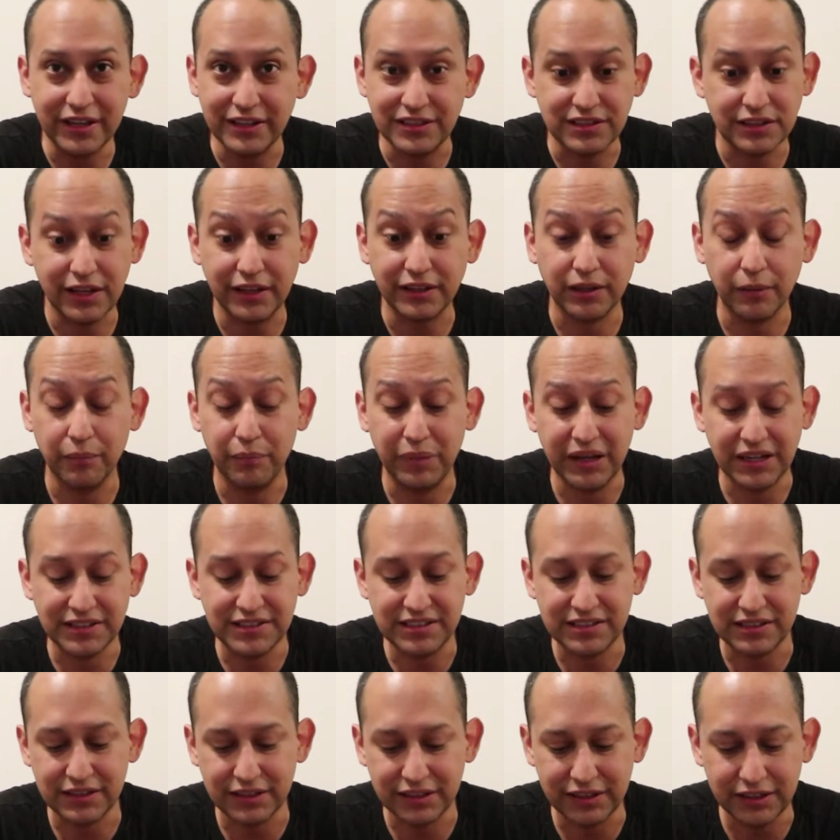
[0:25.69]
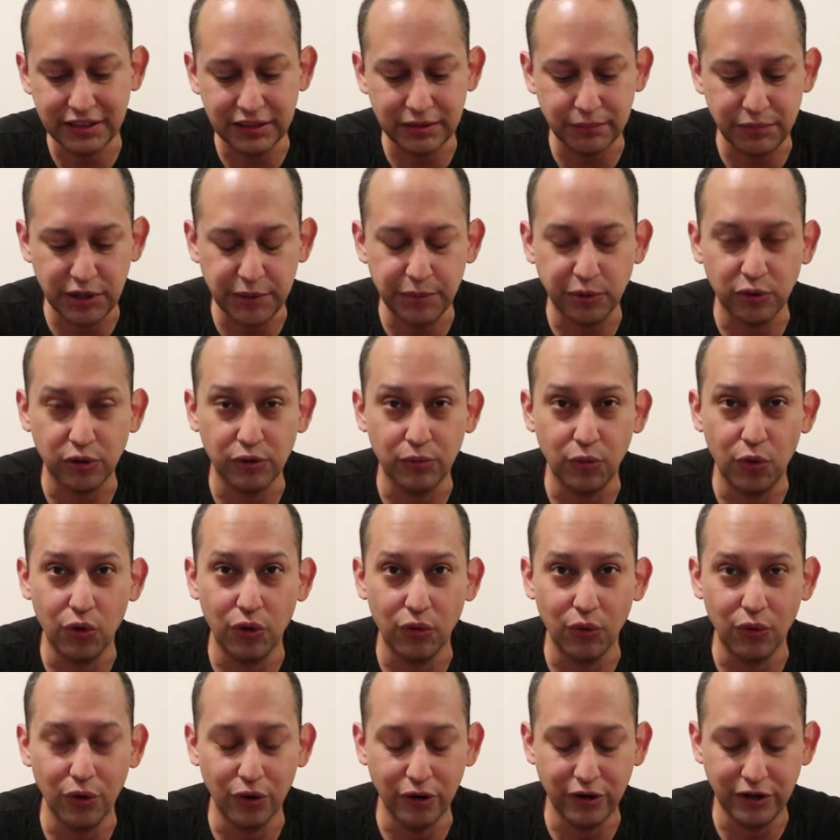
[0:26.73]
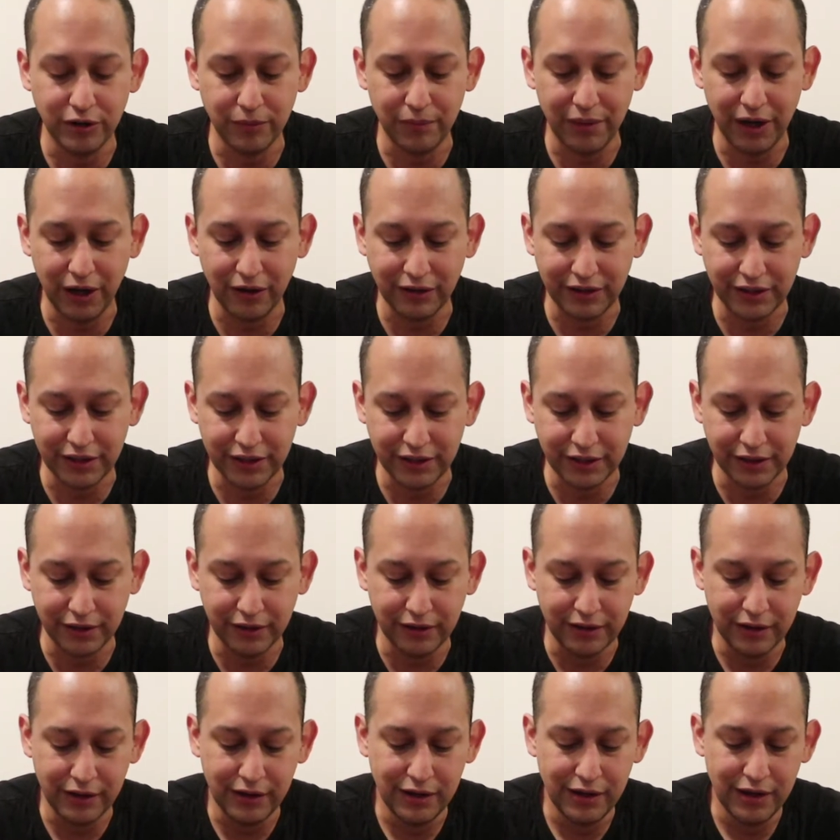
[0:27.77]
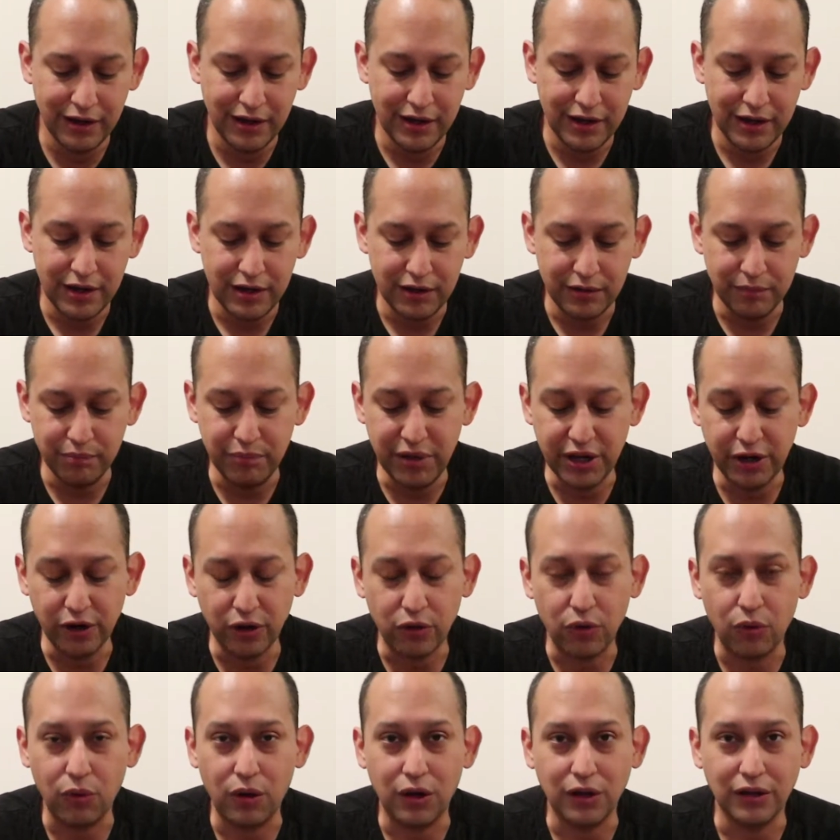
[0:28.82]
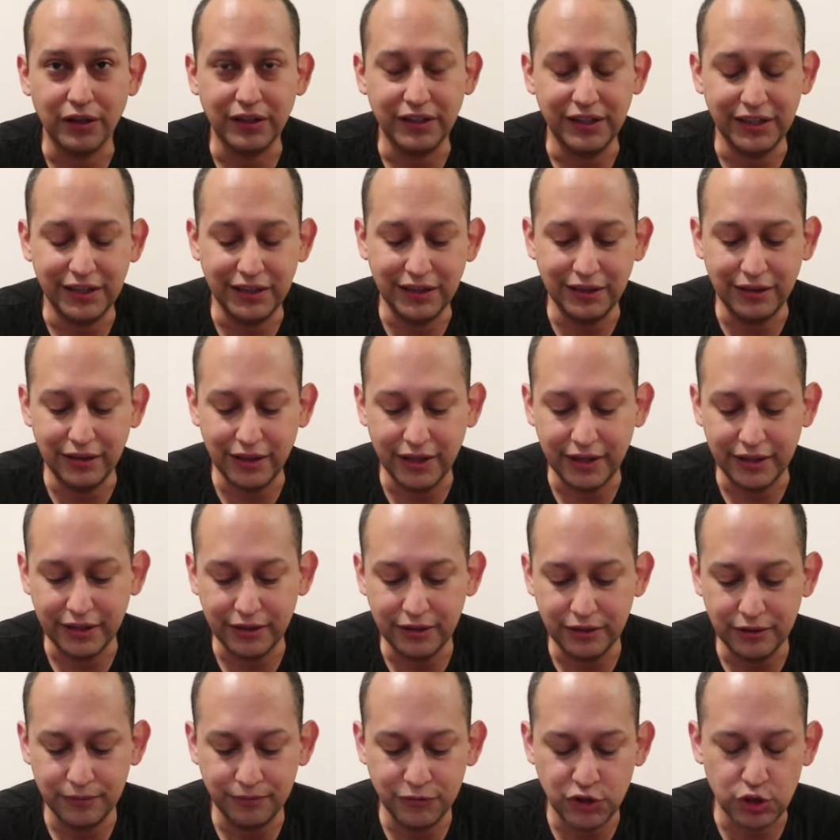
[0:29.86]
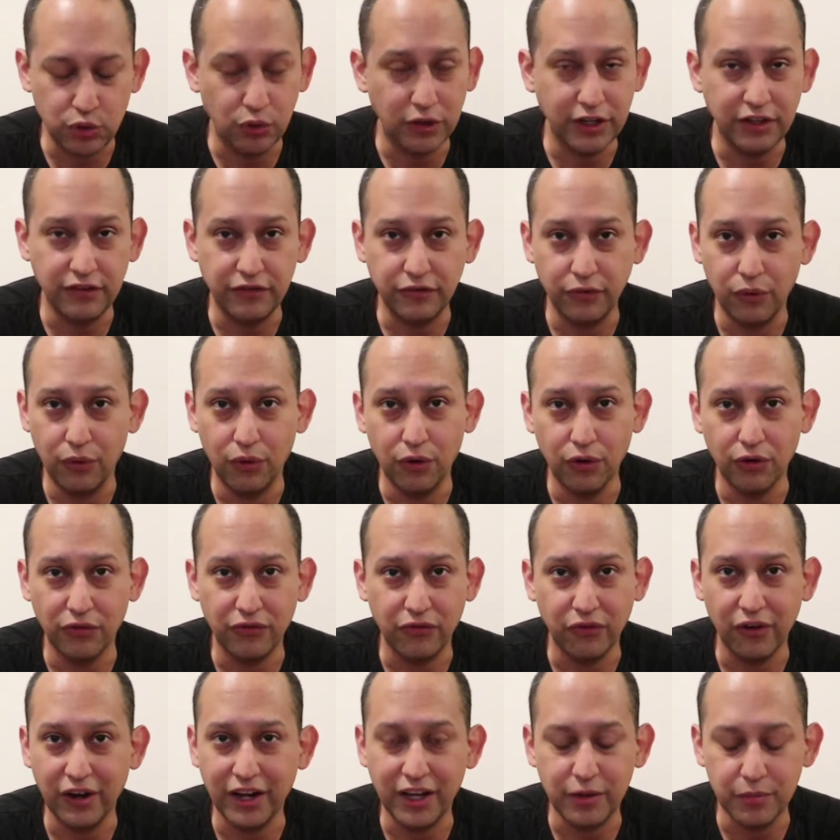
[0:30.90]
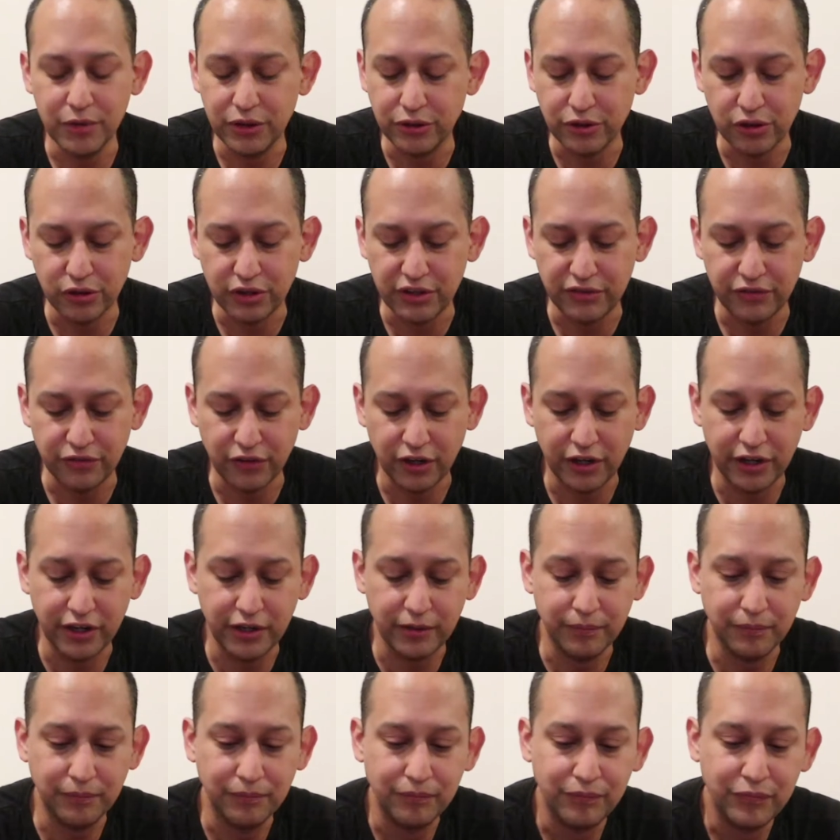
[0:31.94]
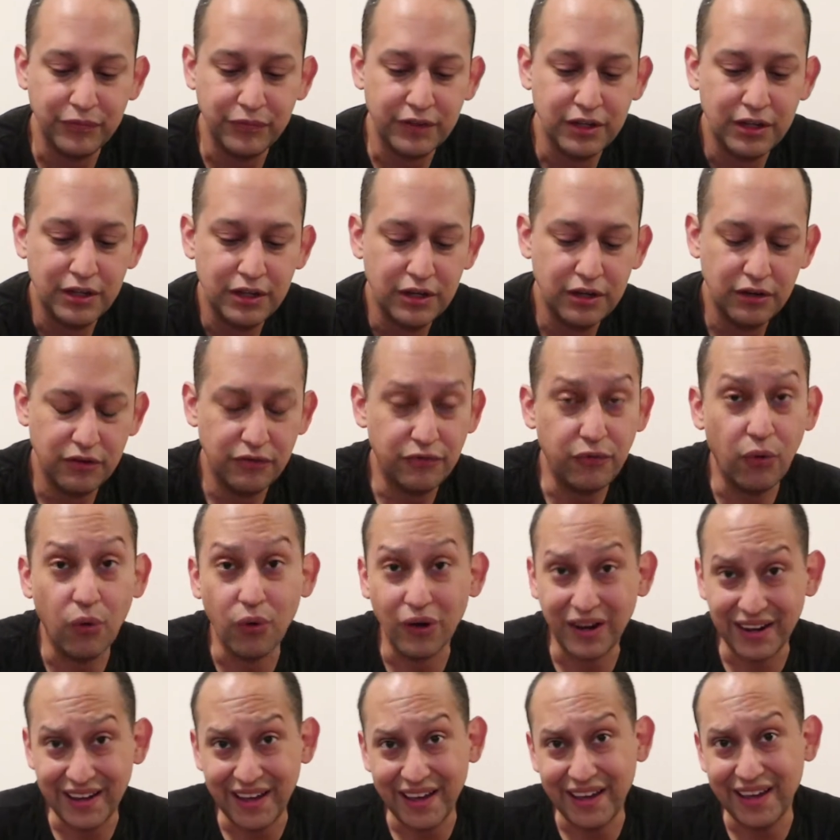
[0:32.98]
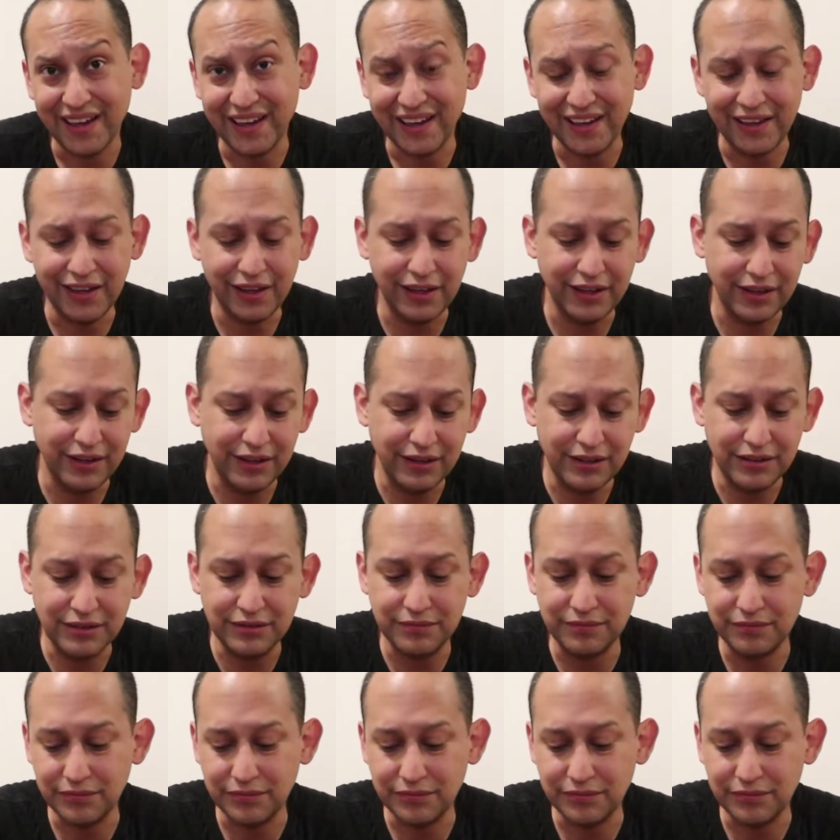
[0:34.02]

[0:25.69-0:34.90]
It's not the best thing. People are more worried about getting better quality, like 24 frame and 30 frame, 4K.